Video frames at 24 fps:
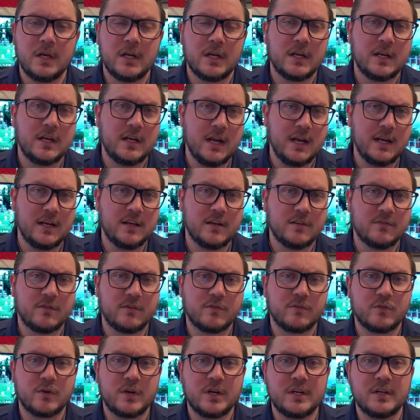Negative
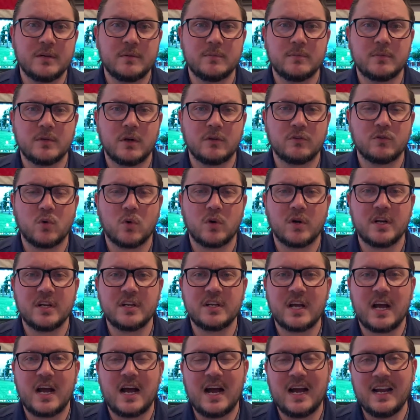freedom, according
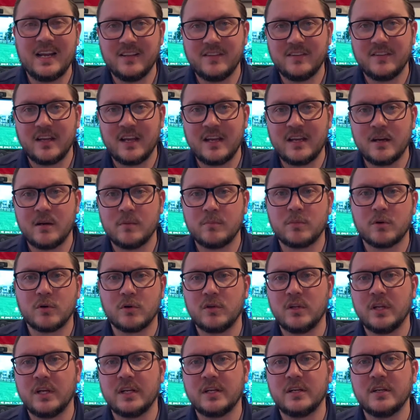to Isaiah
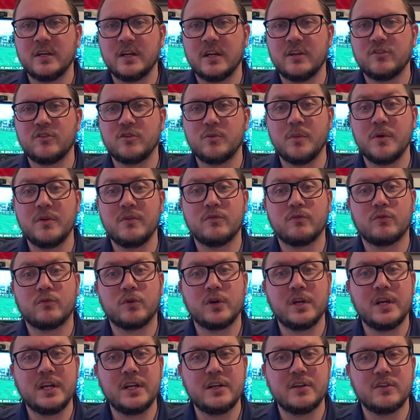Berlin, is to be
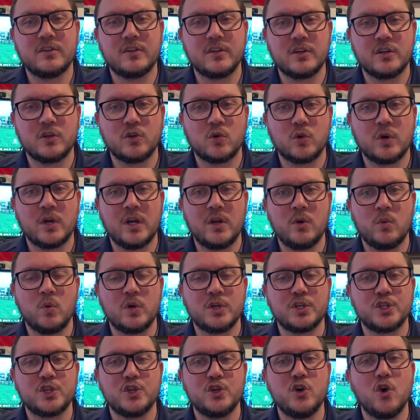free to the degree
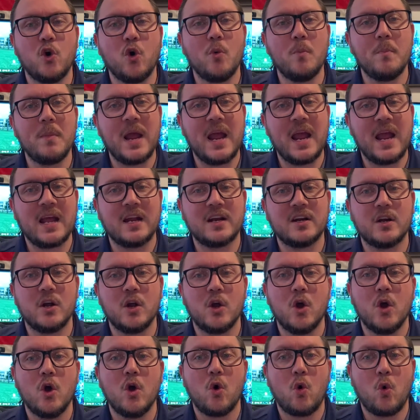which no man
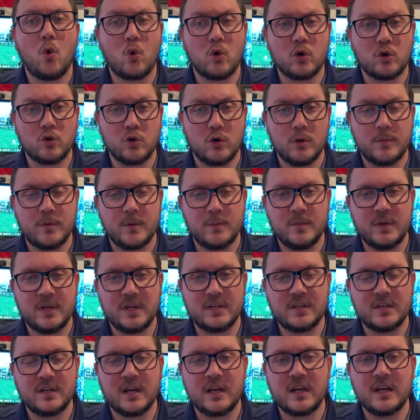or group of
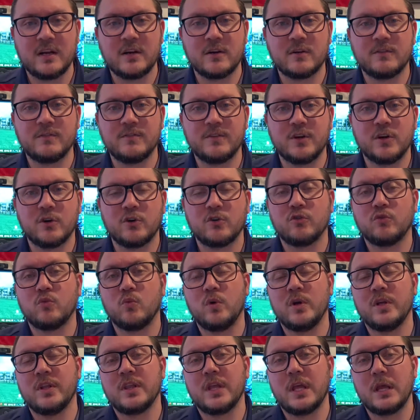men interferes
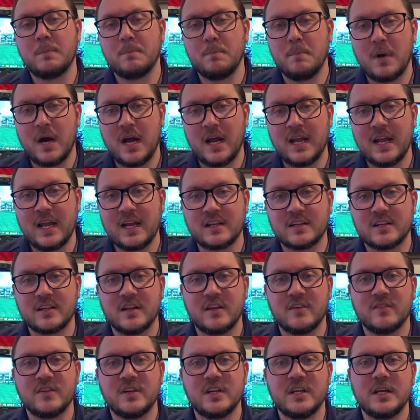with my
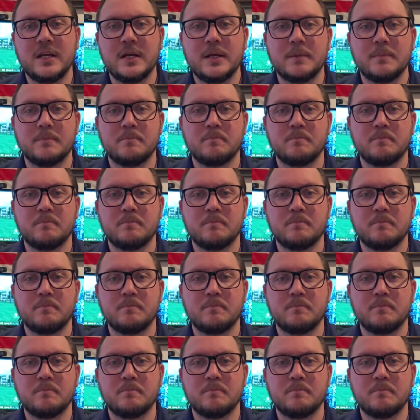activity.